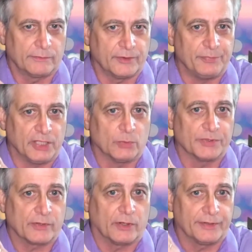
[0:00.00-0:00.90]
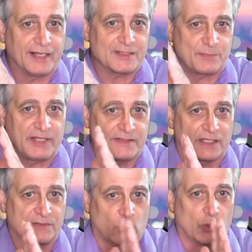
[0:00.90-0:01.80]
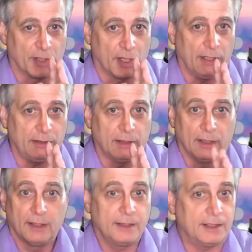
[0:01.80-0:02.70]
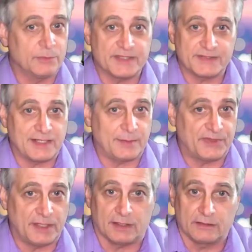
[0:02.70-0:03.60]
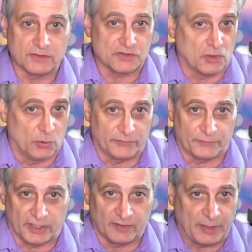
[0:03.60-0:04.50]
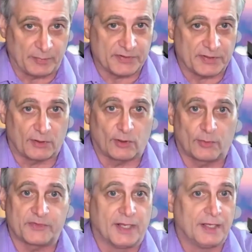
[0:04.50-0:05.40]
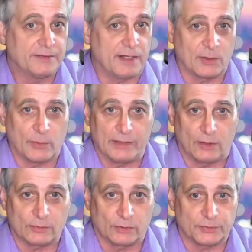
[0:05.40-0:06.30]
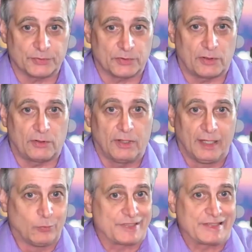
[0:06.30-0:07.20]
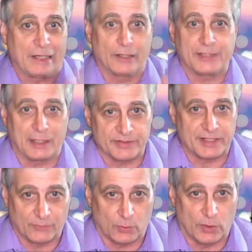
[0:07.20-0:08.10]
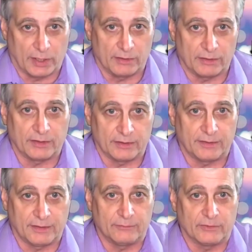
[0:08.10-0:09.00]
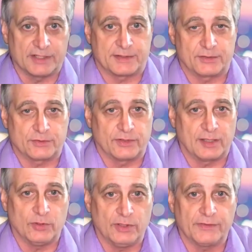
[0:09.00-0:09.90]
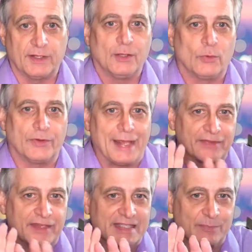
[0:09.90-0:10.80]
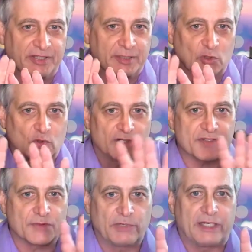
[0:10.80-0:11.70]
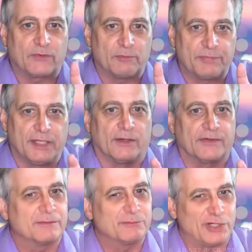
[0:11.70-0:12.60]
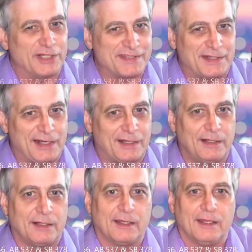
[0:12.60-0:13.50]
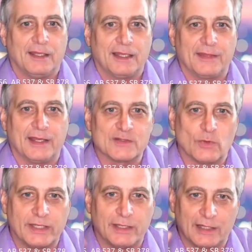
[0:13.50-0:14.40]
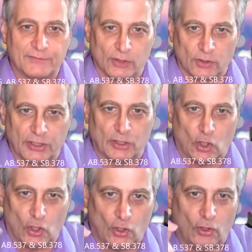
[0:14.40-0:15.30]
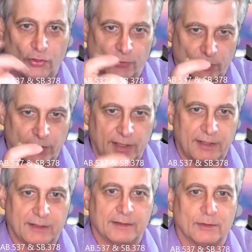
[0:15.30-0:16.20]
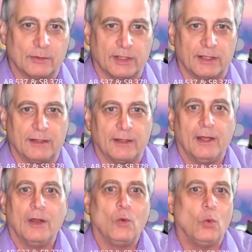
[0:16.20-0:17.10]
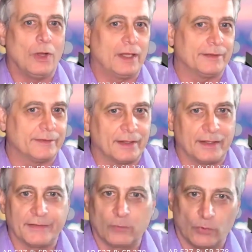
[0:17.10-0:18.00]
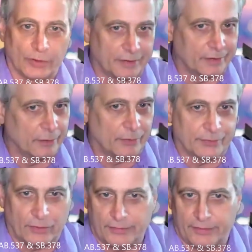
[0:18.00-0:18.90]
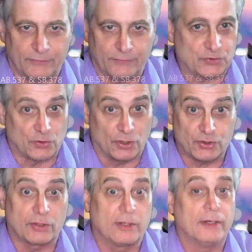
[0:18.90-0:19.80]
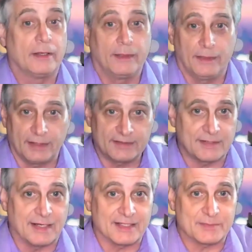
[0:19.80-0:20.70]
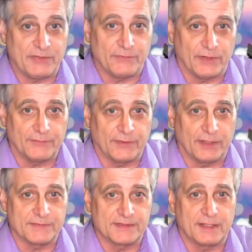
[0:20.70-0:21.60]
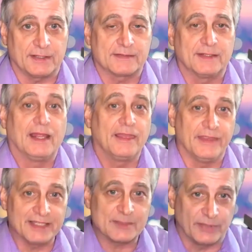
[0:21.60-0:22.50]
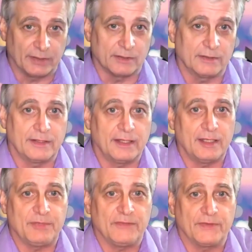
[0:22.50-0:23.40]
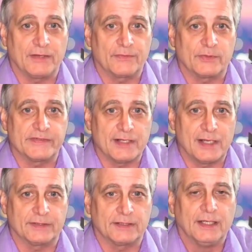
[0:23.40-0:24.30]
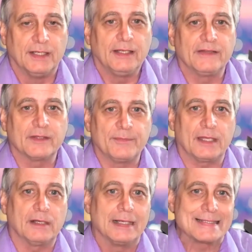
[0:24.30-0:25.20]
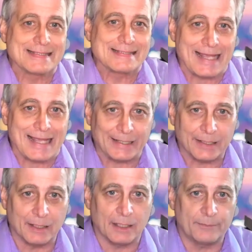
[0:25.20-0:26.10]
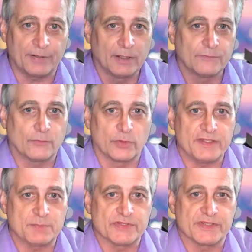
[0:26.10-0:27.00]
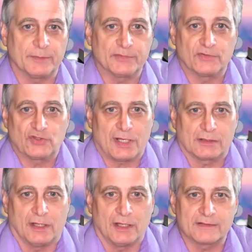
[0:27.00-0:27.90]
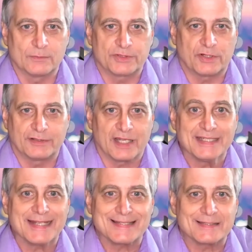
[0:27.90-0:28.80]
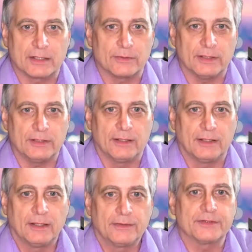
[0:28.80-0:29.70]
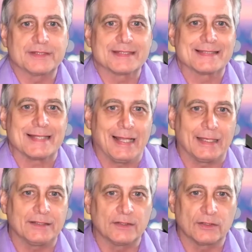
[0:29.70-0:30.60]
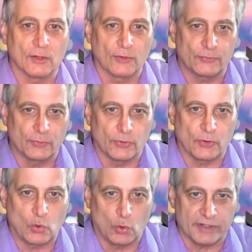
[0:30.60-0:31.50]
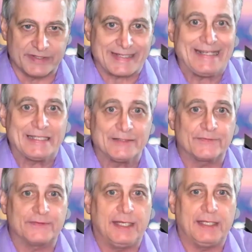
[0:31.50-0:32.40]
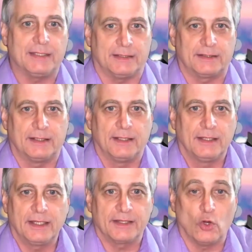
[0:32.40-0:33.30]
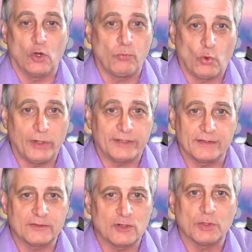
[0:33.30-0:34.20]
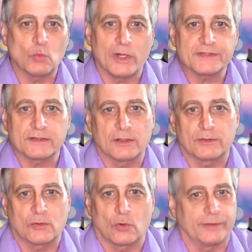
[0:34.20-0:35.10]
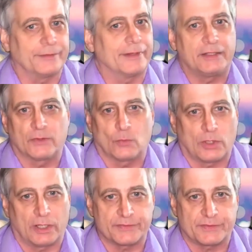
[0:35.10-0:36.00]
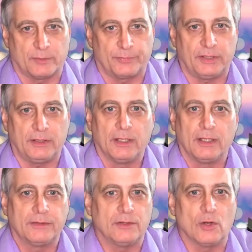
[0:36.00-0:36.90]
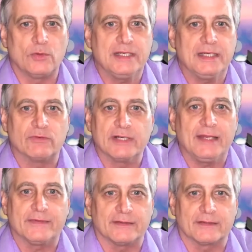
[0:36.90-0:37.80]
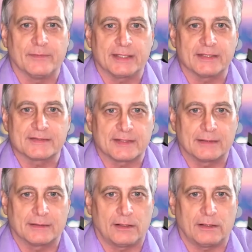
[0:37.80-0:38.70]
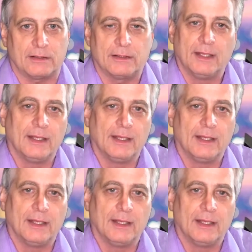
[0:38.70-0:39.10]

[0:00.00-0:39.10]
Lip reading: The bill was called SB 649. And it was the same thing. Just go in front of people's homes, take away local control, put cell towers everywhere in residential neighborhoods. Well, now they split them across three different bills. Pretty sneaky. And that's why you have to look at all three. Okay. One does, we're going to go on all the infrastructure. That's SB 556. This bill, AB 537, is about signing up for these presumptive shot clocks, which are not necessary. They're designed to go through the courts if needed. And the whole point is no one wants to go to court, not even the wires company. no reason to make it state law.